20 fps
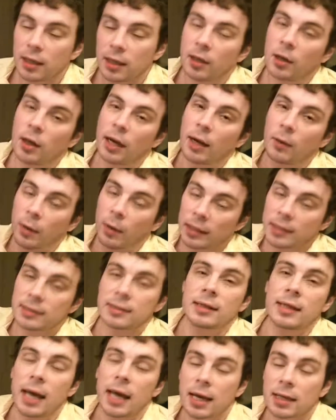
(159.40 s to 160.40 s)
And once
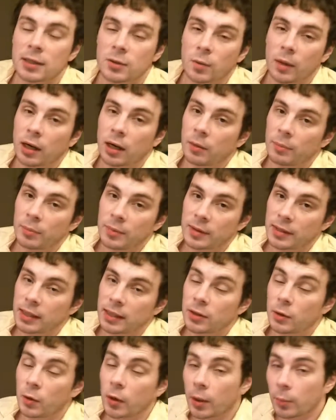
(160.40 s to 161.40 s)
it has
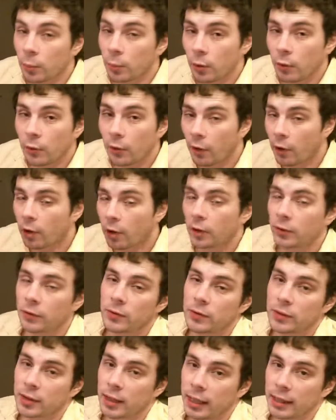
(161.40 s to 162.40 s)
100%, you can move on
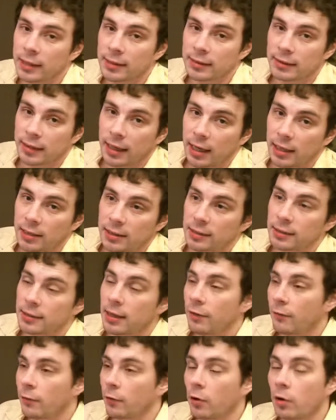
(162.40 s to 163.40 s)
to the next stage and
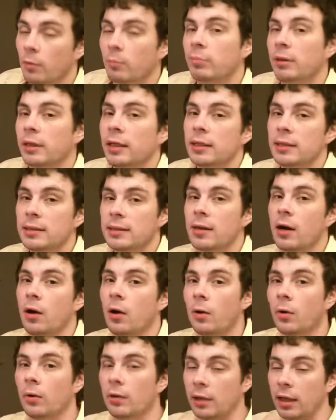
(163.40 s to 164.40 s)
therefore complete the
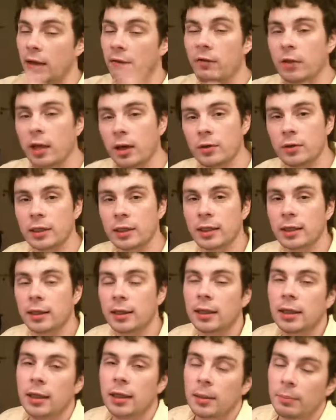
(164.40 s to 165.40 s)
whole level area
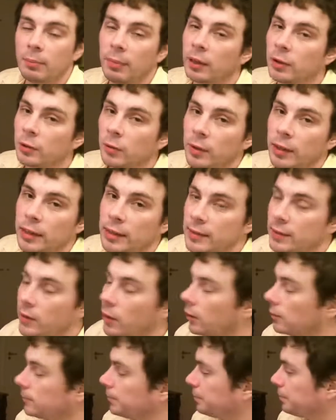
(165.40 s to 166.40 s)
by doing
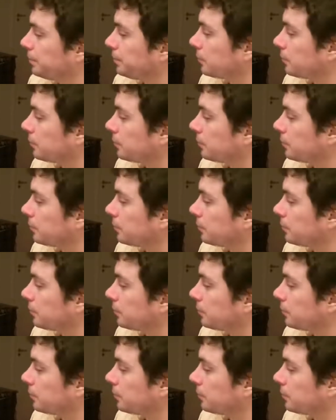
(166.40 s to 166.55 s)
so.